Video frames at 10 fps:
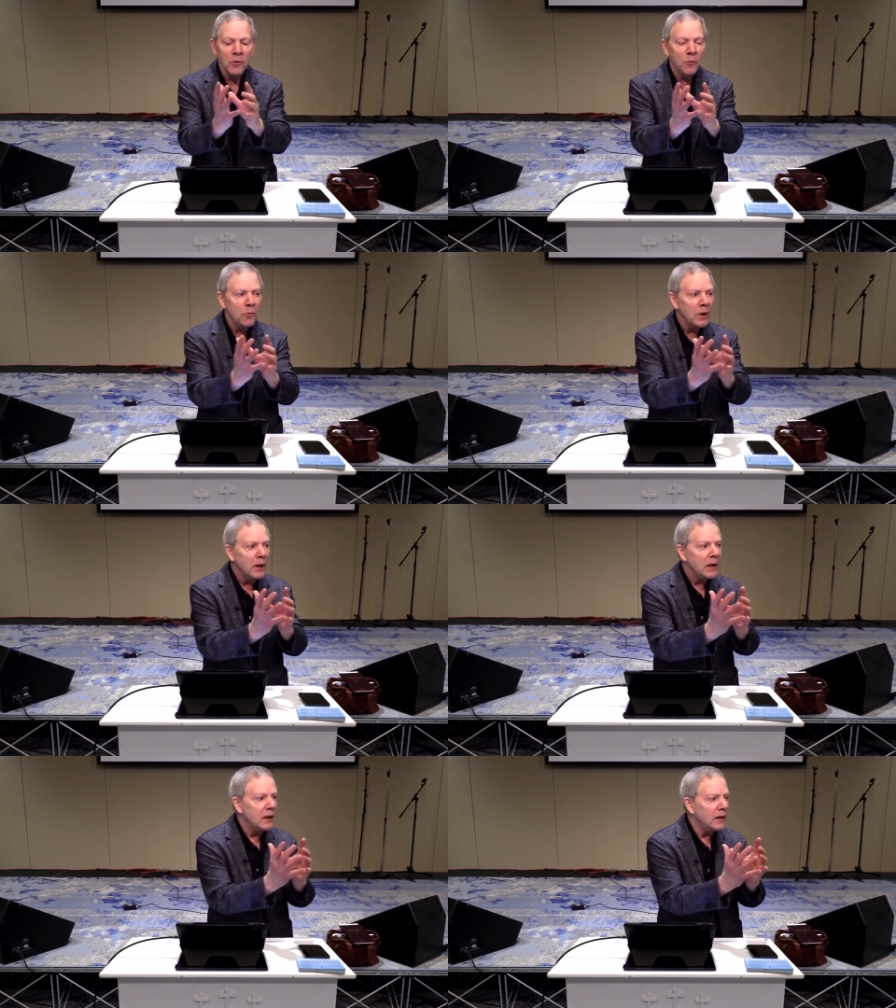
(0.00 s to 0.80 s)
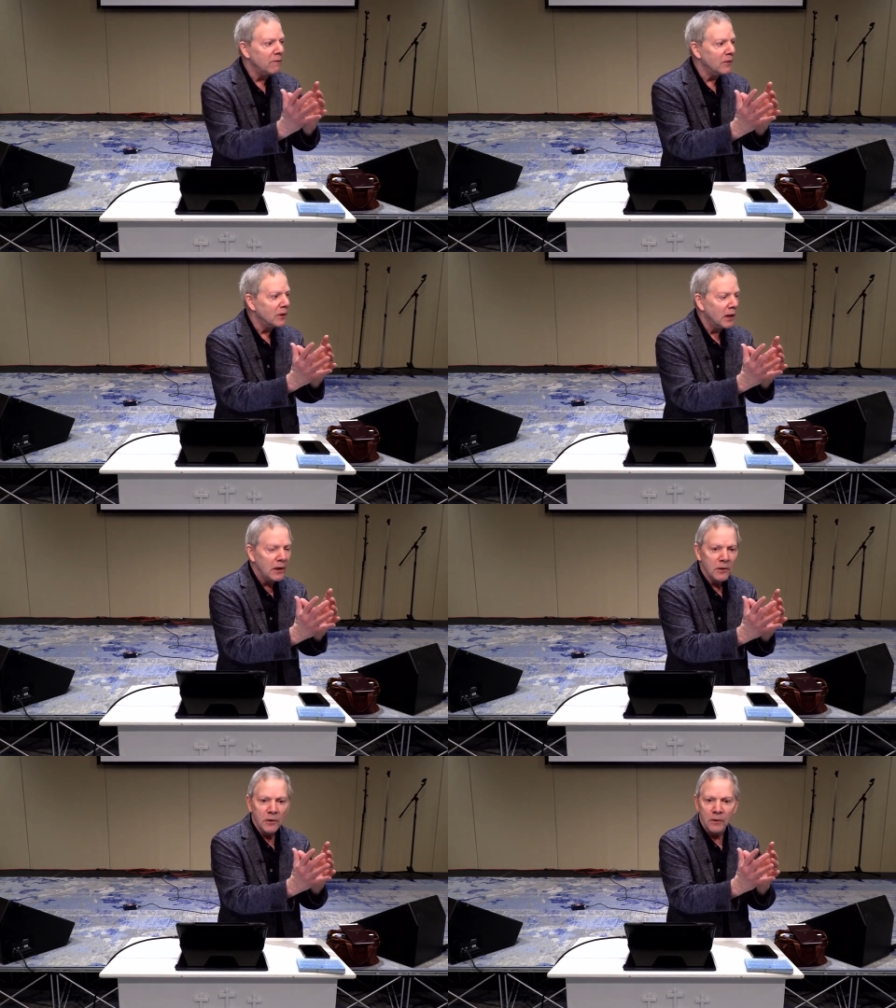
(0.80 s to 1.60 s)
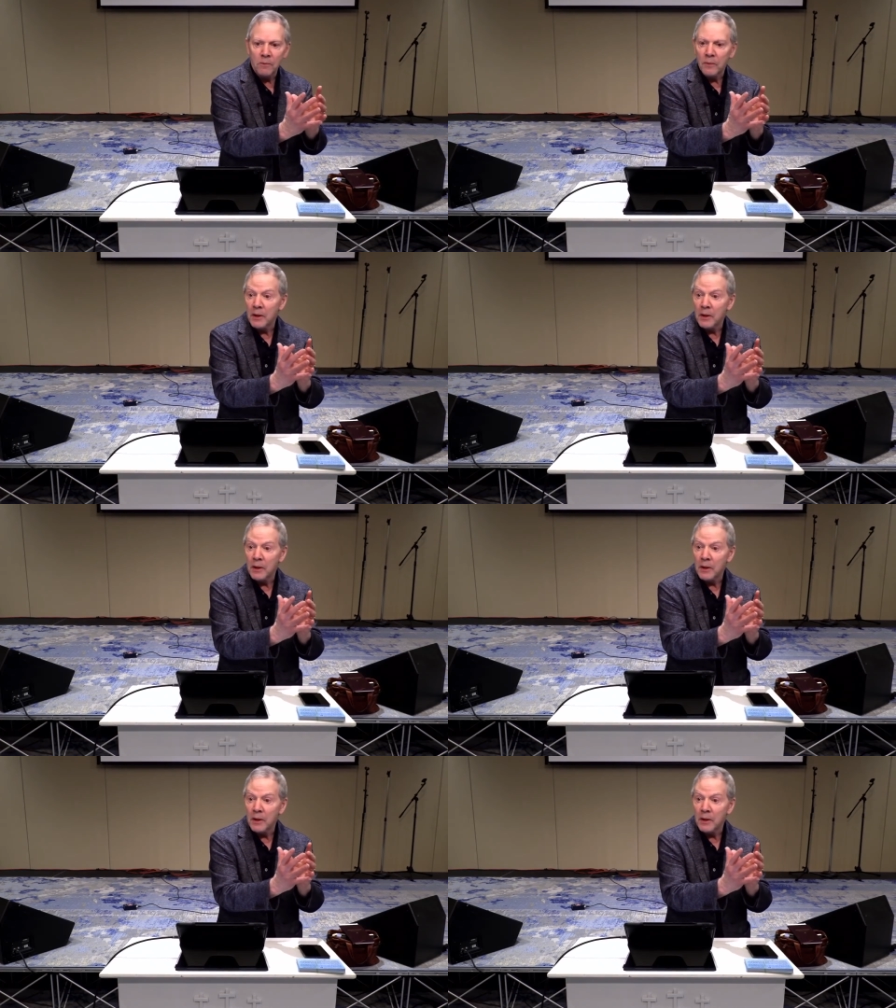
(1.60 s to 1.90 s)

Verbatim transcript: you an invitation,